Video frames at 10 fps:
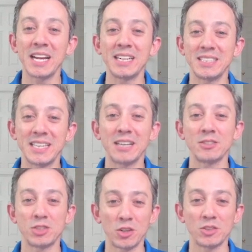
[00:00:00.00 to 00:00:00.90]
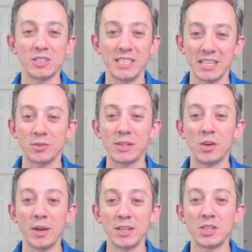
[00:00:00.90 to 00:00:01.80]
in South Jersey as we
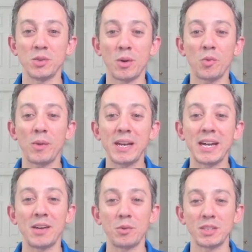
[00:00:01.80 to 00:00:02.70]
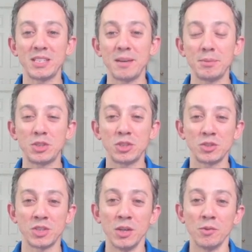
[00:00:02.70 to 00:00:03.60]
go into our weekend where
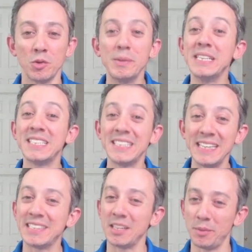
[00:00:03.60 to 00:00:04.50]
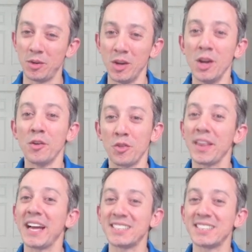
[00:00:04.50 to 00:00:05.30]
temperatures will be seasonable for that